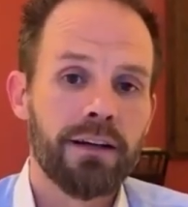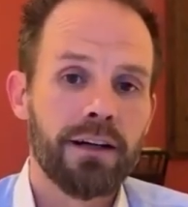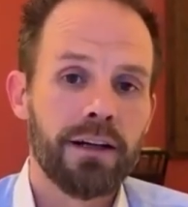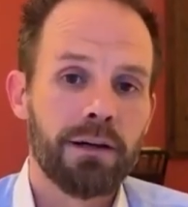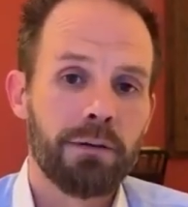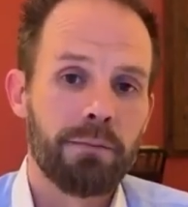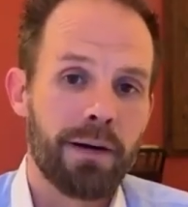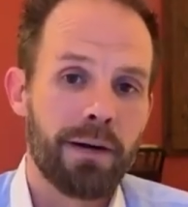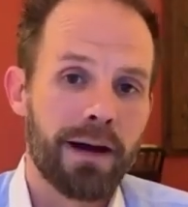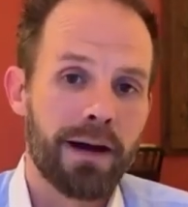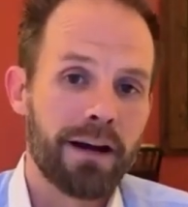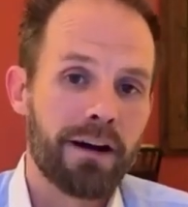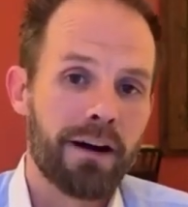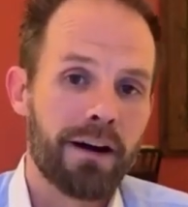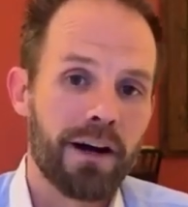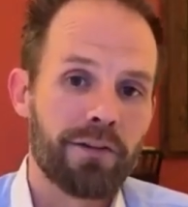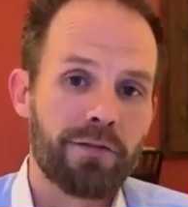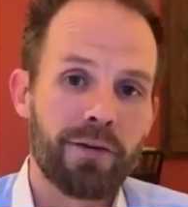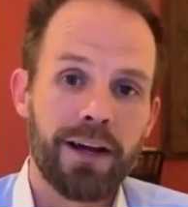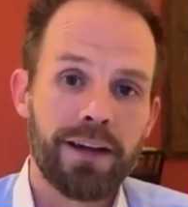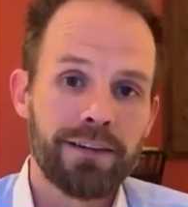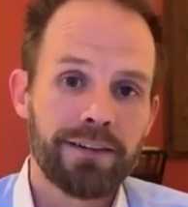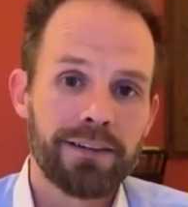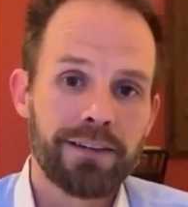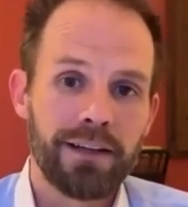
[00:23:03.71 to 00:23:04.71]
By
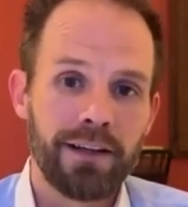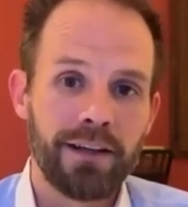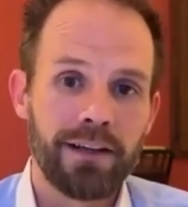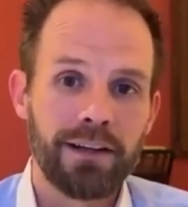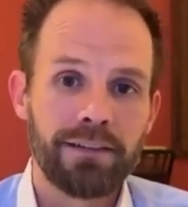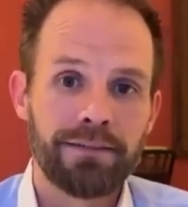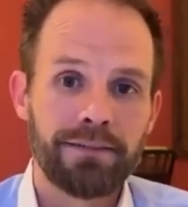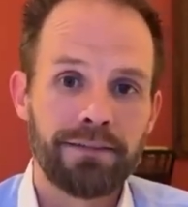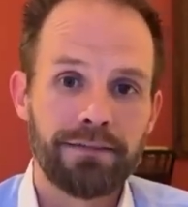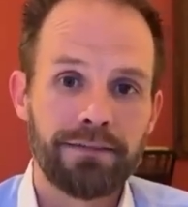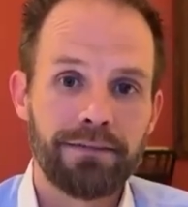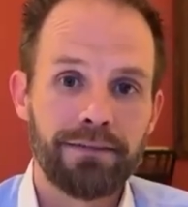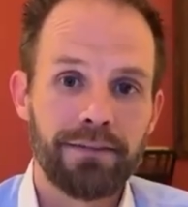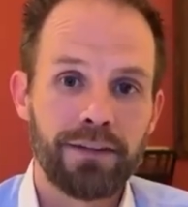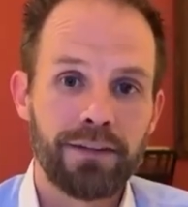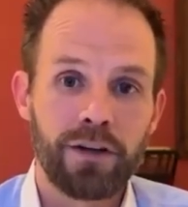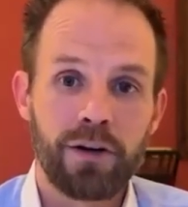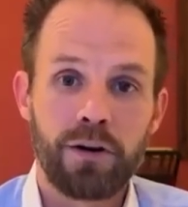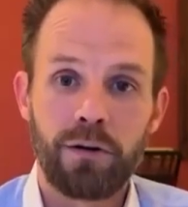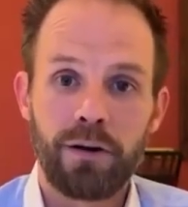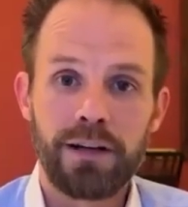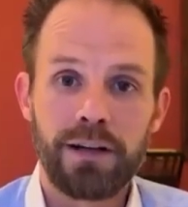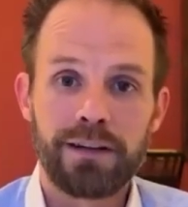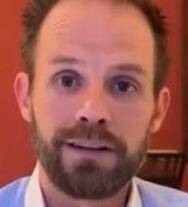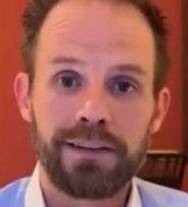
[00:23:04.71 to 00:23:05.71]
contrast, if you're
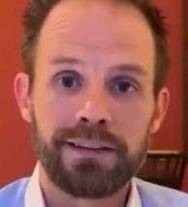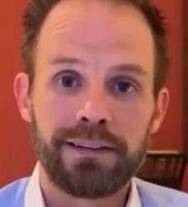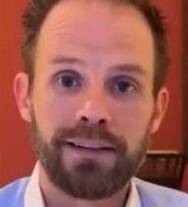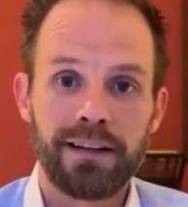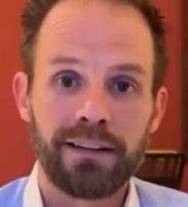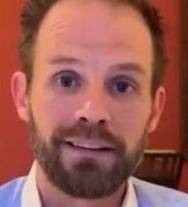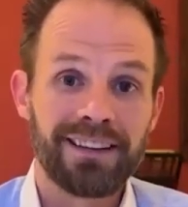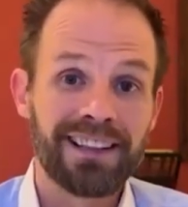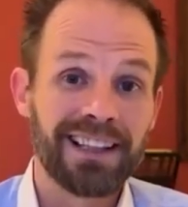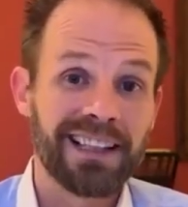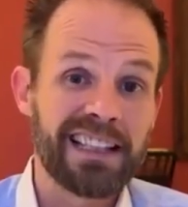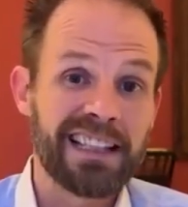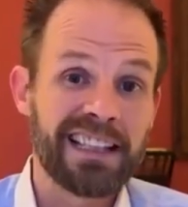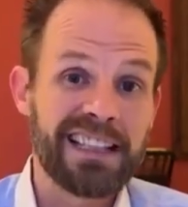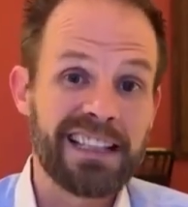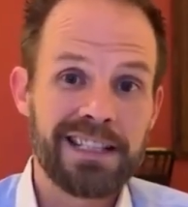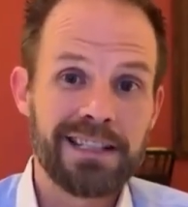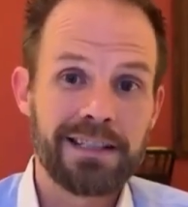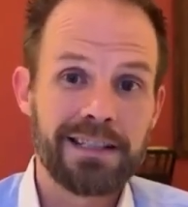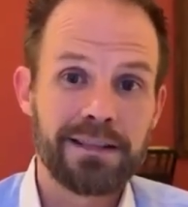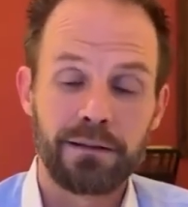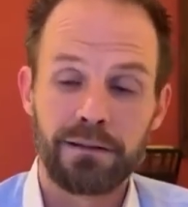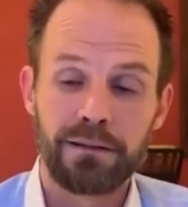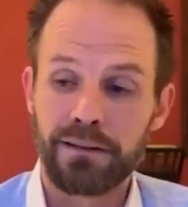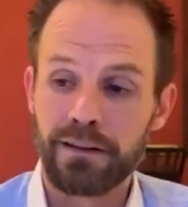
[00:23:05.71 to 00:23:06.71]
going to sell
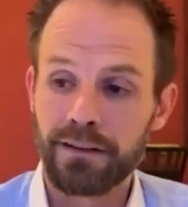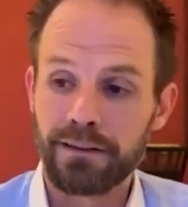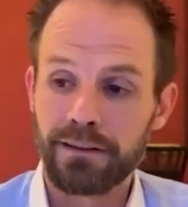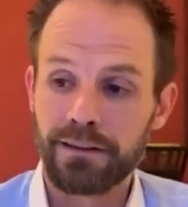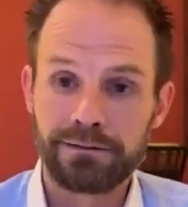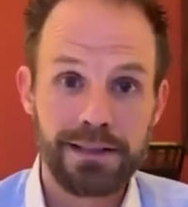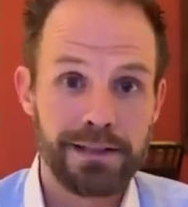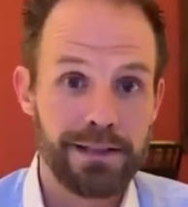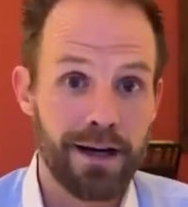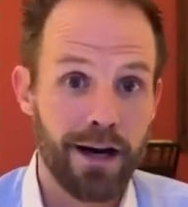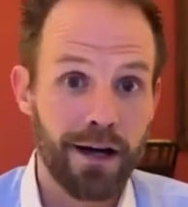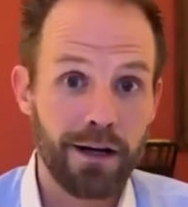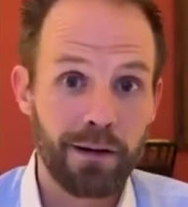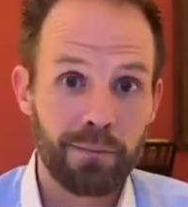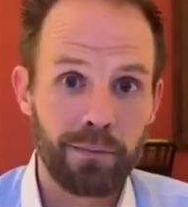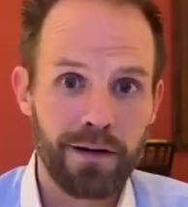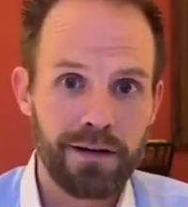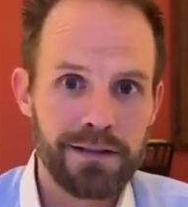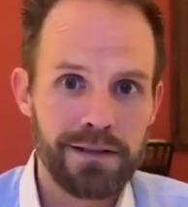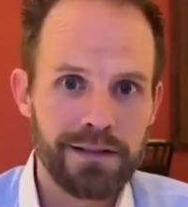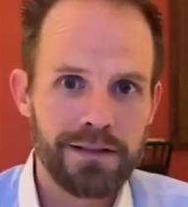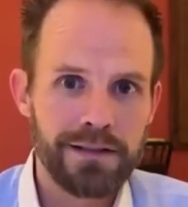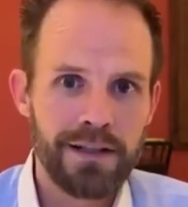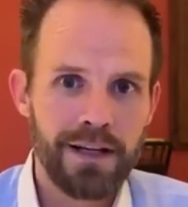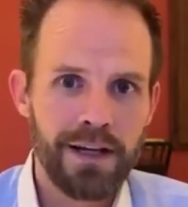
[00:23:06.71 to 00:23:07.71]
cleats or soccer
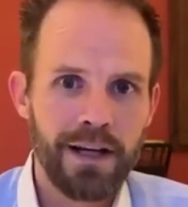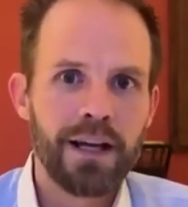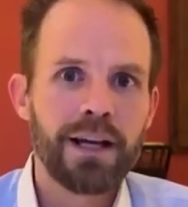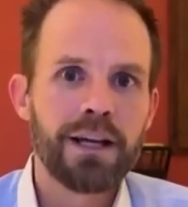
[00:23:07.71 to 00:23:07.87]
balls,